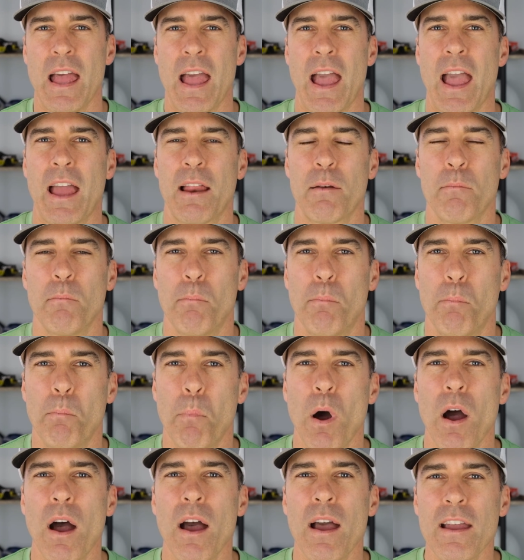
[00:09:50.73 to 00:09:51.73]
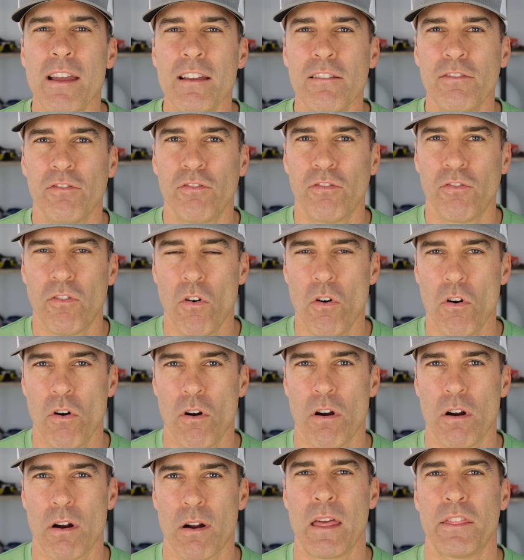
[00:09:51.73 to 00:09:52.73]
And by
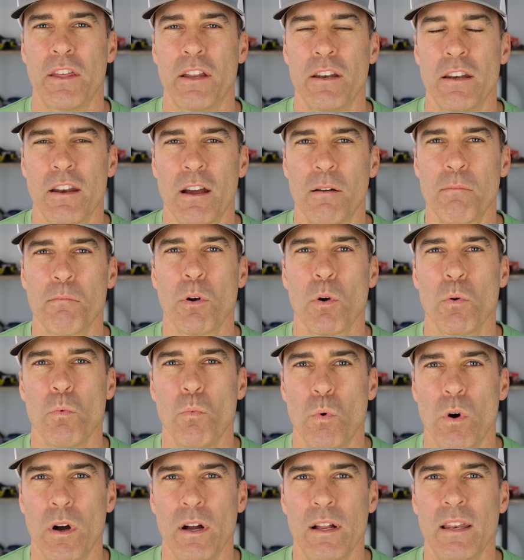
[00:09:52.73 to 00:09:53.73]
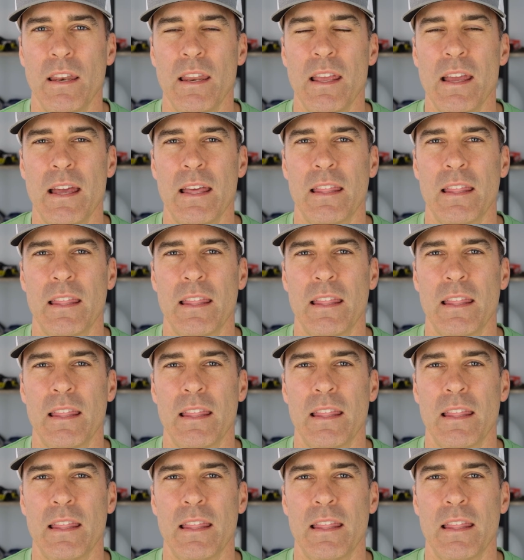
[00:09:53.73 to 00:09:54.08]
far, the number 1